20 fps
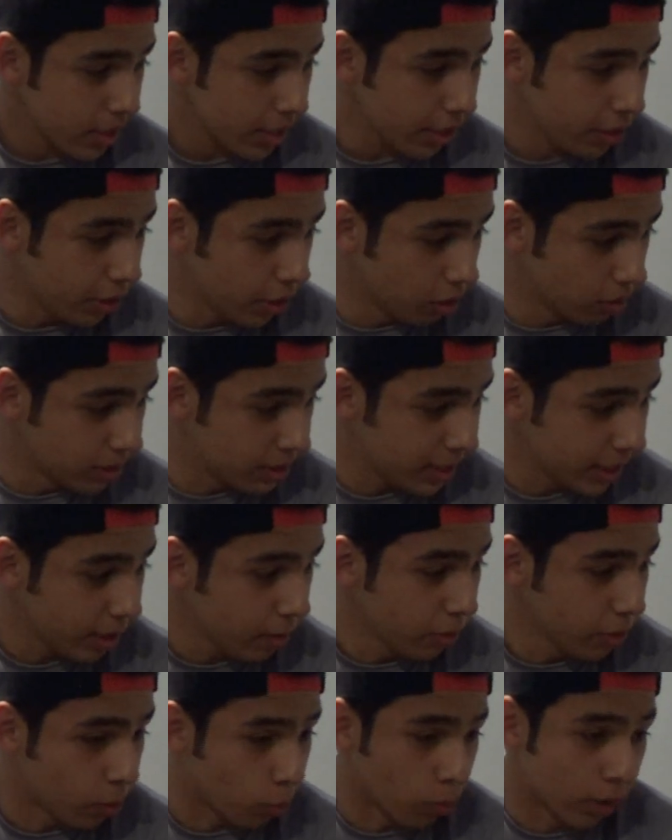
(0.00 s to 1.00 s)
you know,
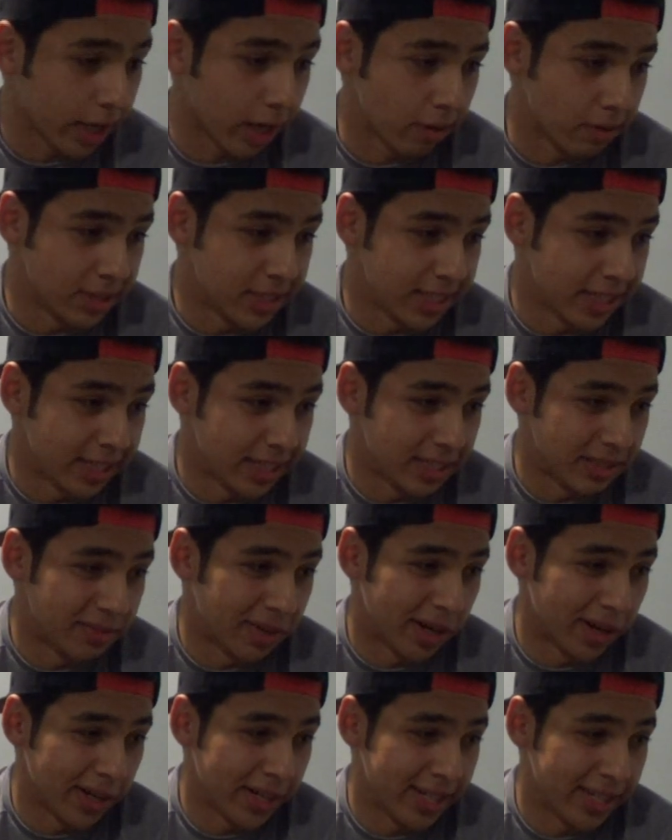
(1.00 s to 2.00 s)
sticking with a workout routine is
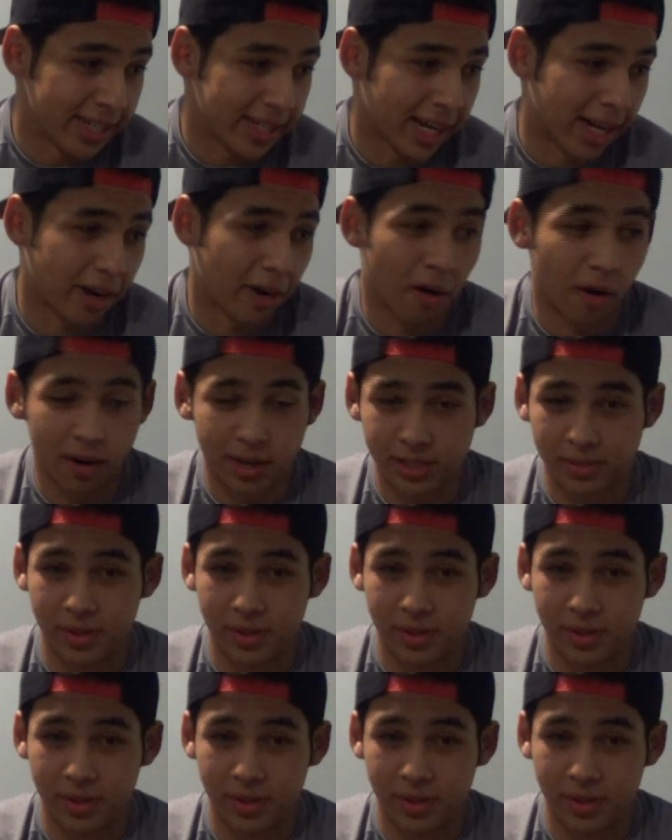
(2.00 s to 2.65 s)
very kind of hard.